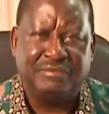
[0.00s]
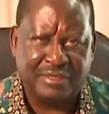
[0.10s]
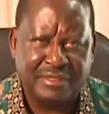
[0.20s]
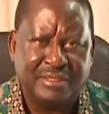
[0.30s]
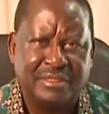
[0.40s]

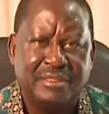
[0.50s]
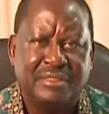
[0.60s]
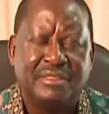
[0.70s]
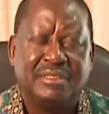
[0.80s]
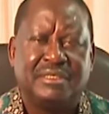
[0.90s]
anniversary.
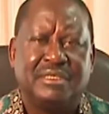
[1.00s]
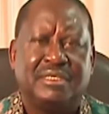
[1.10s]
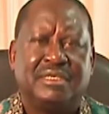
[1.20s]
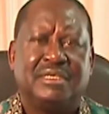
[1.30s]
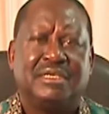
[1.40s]

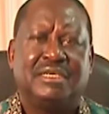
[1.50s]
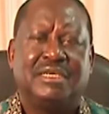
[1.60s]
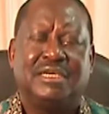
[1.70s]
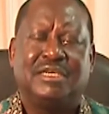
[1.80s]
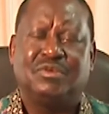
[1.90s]

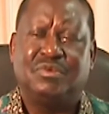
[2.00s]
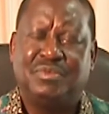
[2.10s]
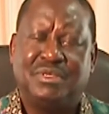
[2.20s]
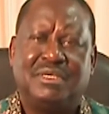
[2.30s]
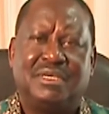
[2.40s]
It will
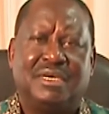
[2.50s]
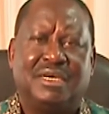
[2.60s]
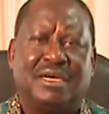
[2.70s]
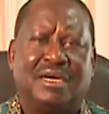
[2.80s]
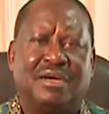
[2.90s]
be
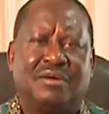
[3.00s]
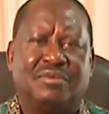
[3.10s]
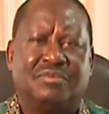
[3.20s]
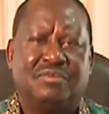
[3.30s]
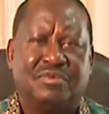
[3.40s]
a
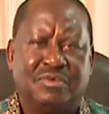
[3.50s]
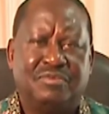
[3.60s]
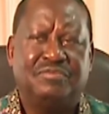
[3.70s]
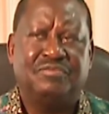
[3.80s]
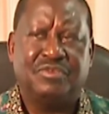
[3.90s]
good
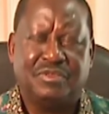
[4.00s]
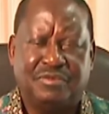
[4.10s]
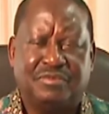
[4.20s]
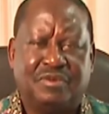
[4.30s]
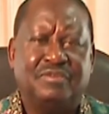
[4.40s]

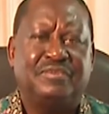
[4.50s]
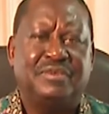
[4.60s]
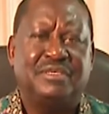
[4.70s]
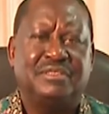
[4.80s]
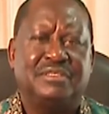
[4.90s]
vote of
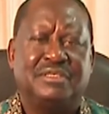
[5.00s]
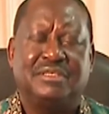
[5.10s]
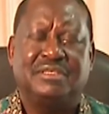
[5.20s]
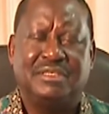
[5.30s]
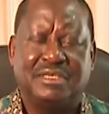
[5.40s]
confidence
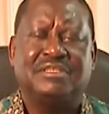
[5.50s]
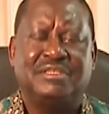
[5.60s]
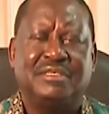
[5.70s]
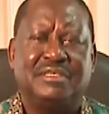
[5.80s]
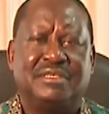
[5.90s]
in the
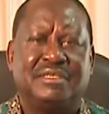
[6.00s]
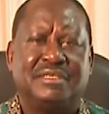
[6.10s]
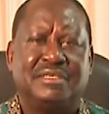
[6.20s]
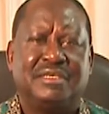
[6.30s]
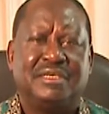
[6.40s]
DRC
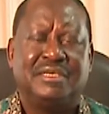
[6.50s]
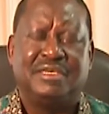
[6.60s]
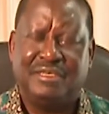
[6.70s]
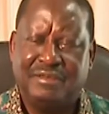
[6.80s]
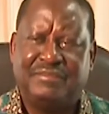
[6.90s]

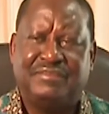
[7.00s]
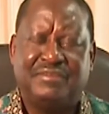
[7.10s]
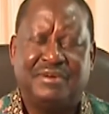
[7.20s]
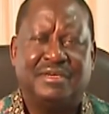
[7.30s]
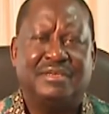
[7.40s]

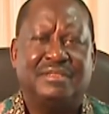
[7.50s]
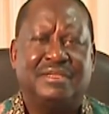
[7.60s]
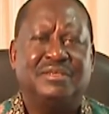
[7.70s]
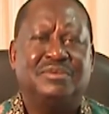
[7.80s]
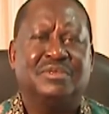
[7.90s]
if
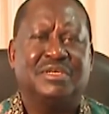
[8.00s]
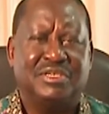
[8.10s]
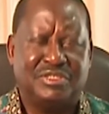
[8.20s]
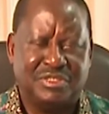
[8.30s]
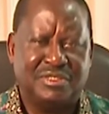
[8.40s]
at that
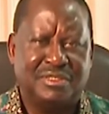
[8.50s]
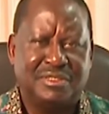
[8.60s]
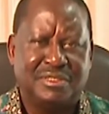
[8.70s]
occasion